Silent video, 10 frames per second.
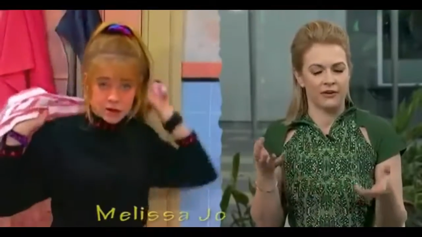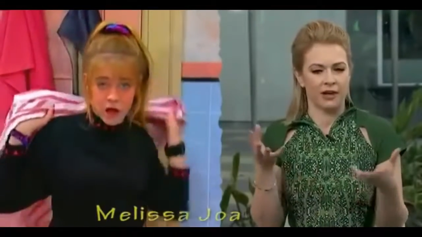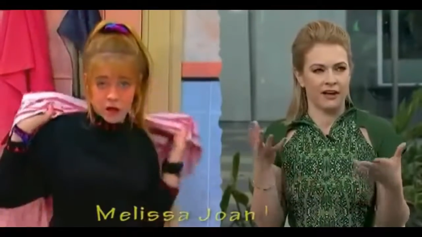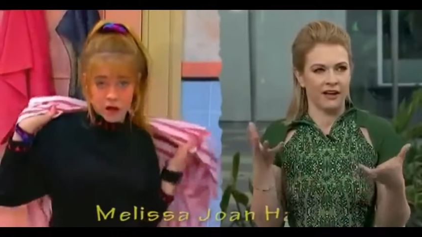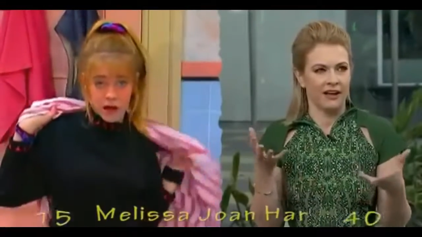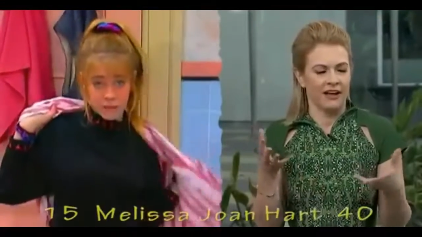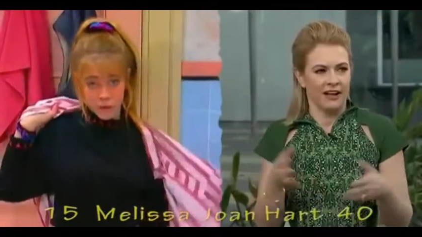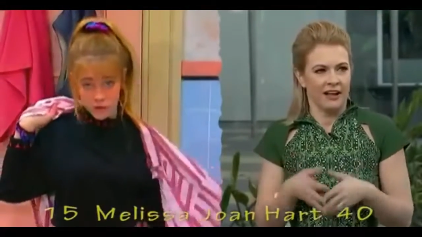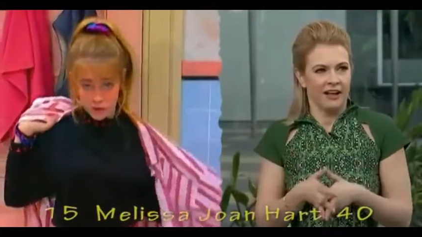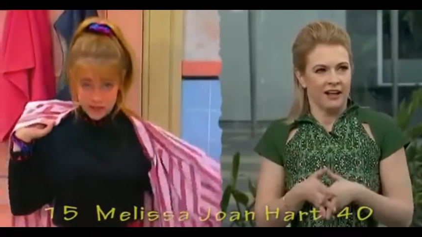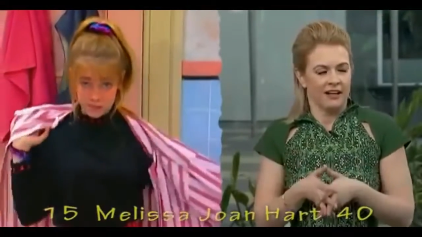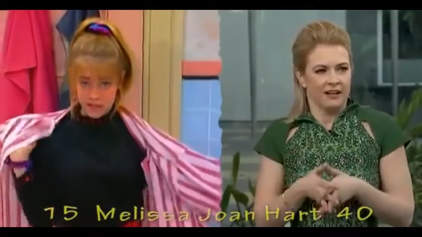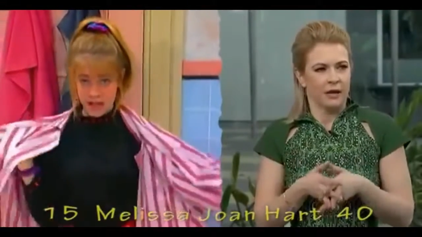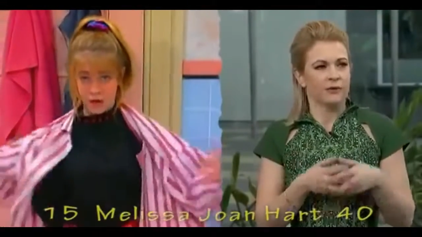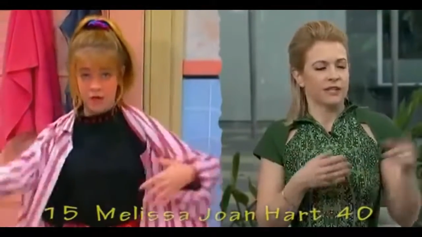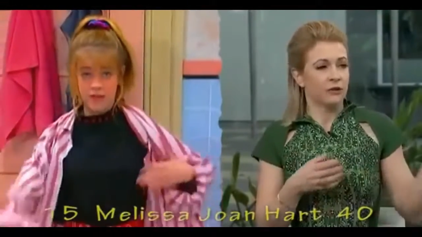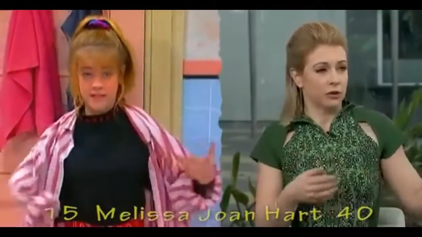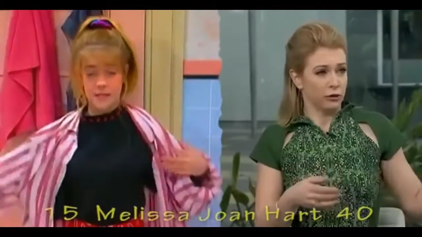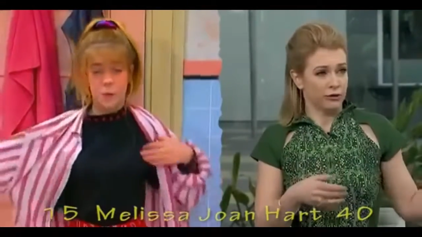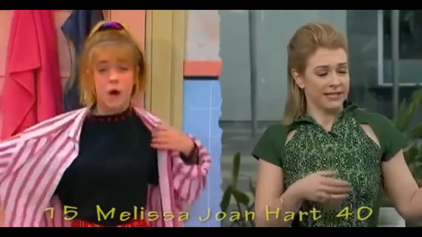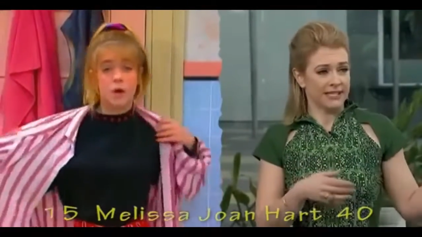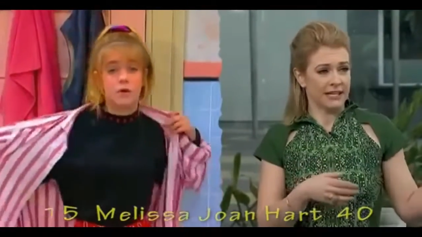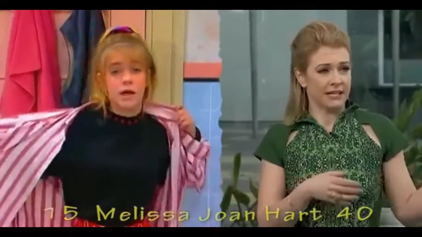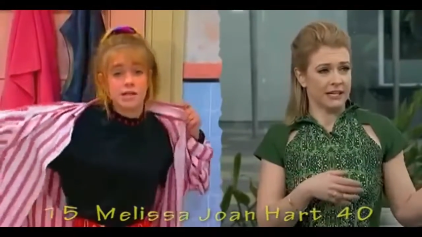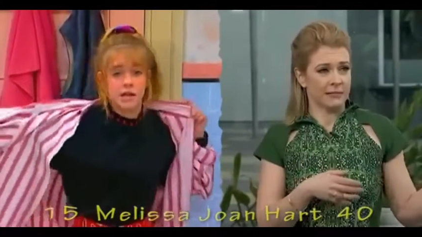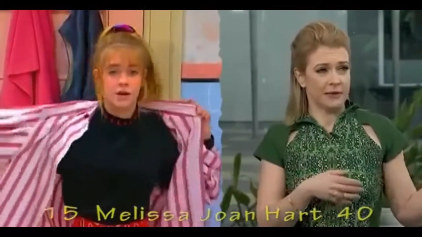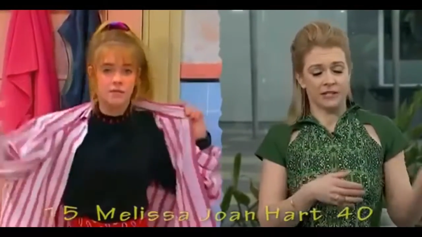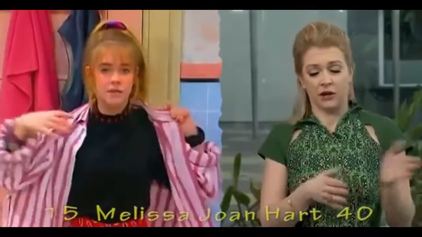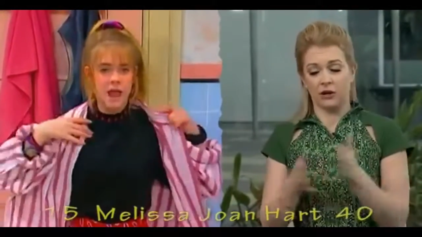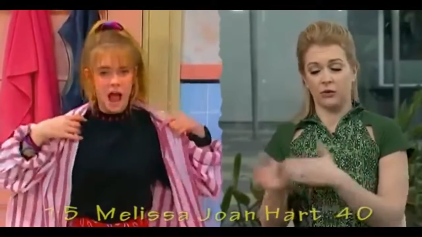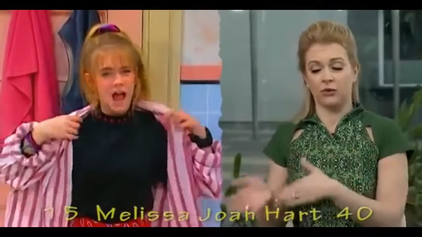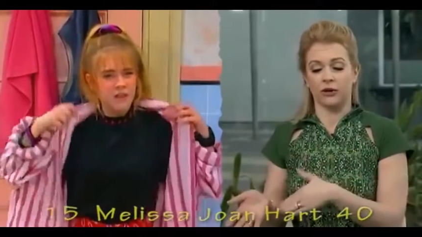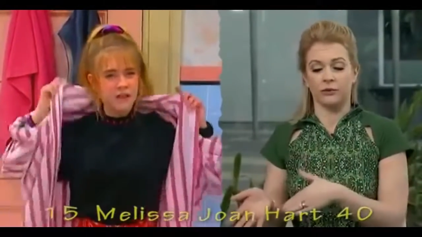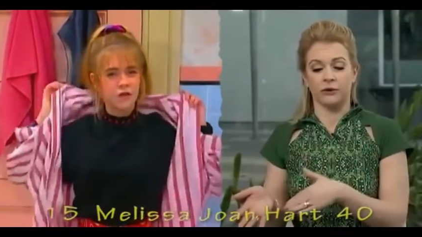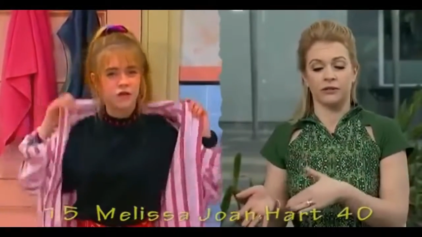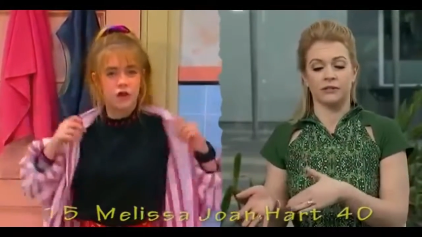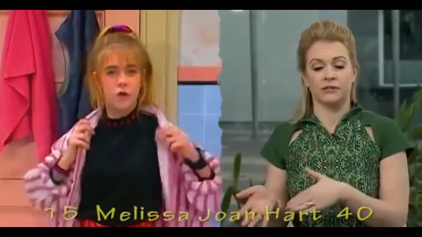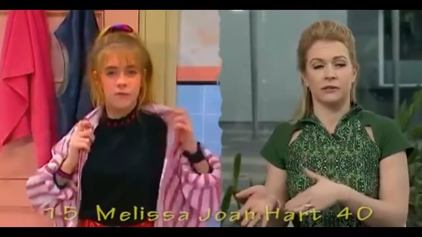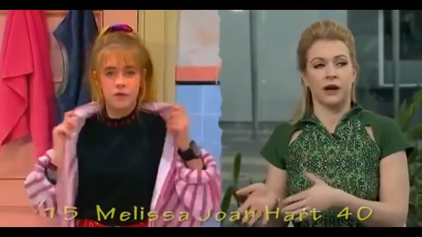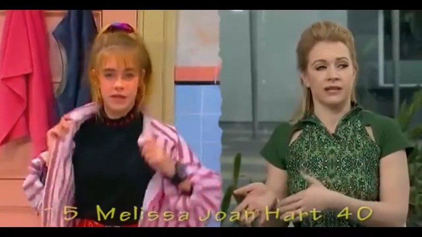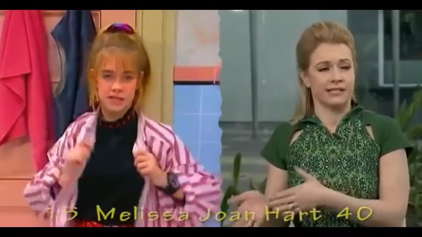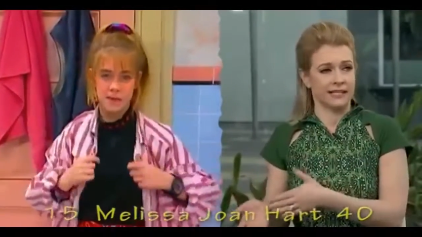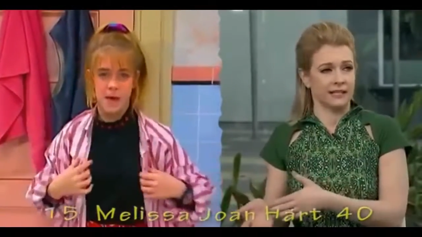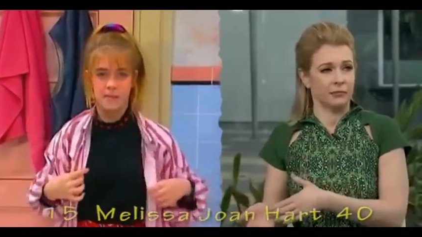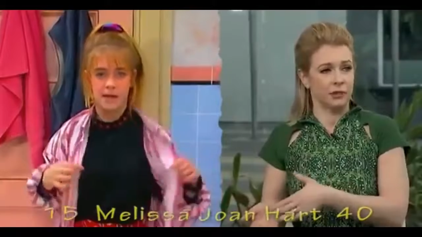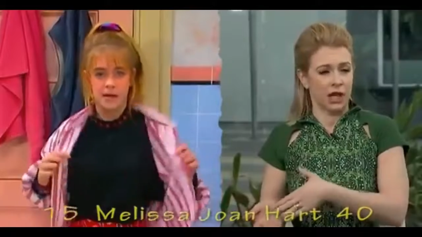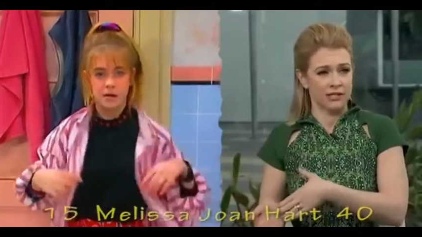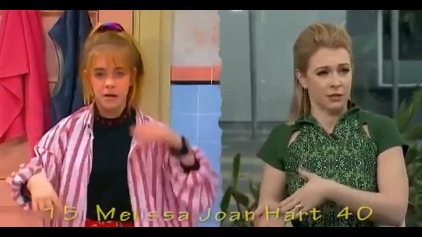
Speaker 1: out a lot, and I'm going to explain all the things that go on around here, I think you should know a few things about me.